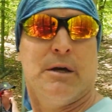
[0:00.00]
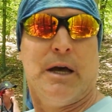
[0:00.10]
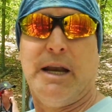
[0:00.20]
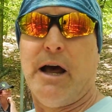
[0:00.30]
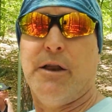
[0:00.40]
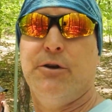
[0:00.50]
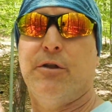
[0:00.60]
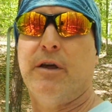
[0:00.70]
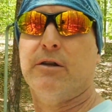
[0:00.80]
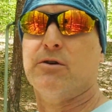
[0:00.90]
Now I do
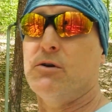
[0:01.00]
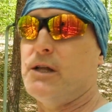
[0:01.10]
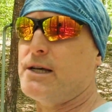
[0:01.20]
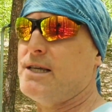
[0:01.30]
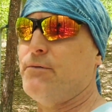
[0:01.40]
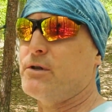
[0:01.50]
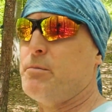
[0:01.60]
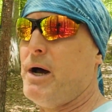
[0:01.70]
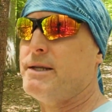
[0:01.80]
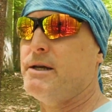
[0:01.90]
think there's only like 7
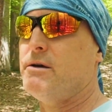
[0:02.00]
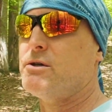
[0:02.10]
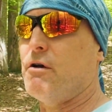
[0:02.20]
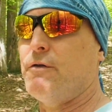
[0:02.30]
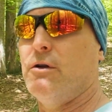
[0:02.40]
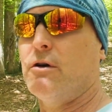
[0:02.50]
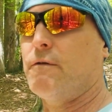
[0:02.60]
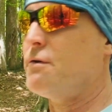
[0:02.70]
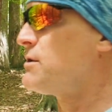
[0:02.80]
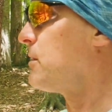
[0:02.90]
spots here, so if you're
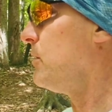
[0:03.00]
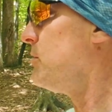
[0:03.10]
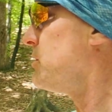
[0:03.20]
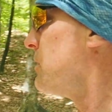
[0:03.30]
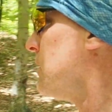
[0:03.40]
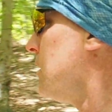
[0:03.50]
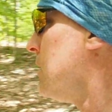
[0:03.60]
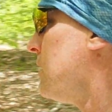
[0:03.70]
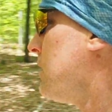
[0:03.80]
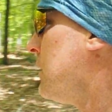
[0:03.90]
looking for seclusion,
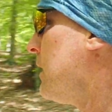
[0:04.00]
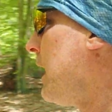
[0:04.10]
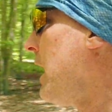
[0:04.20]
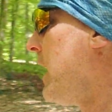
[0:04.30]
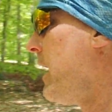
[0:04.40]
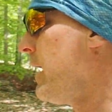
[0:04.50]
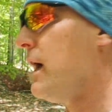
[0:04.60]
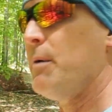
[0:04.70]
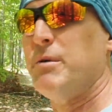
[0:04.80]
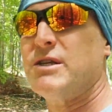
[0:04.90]

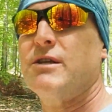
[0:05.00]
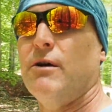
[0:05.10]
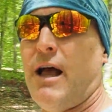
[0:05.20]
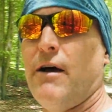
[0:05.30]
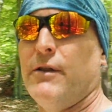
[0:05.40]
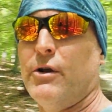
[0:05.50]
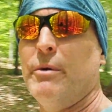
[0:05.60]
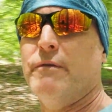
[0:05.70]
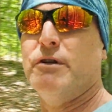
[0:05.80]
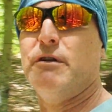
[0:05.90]
but still a little
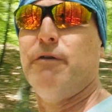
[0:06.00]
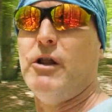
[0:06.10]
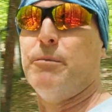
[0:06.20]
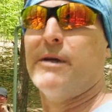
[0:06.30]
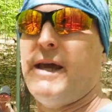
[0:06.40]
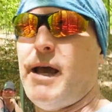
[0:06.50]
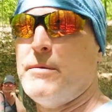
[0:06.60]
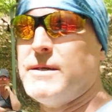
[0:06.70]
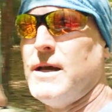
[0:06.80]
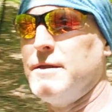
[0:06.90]
bit of a developed
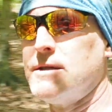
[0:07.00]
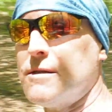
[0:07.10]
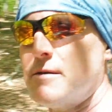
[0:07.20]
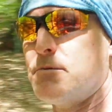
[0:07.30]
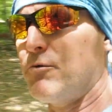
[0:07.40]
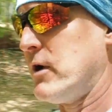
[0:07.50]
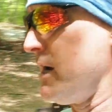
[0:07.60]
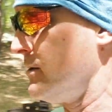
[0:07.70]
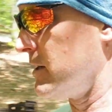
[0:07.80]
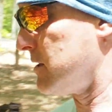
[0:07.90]
campsite, this is
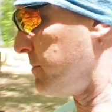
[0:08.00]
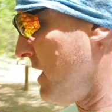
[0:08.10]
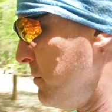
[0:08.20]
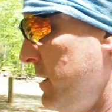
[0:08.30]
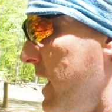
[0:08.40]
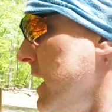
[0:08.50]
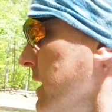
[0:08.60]
great. You got the tent pad,